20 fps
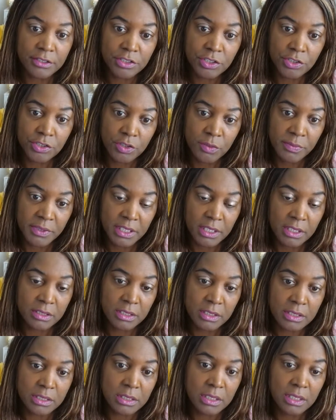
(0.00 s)
to you because
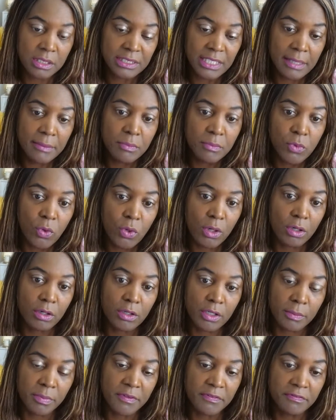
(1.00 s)
it's looked at more on
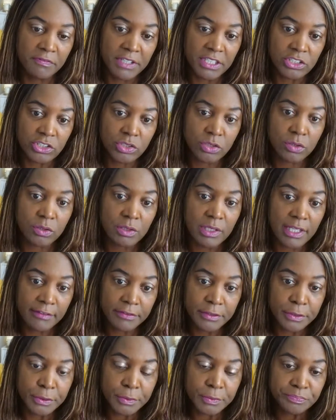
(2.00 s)
a professional
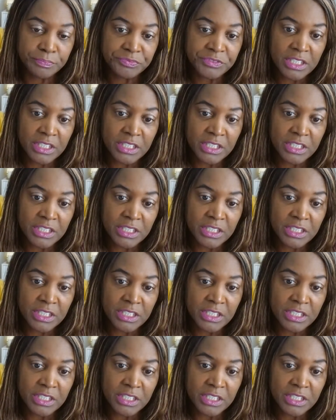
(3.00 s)
level.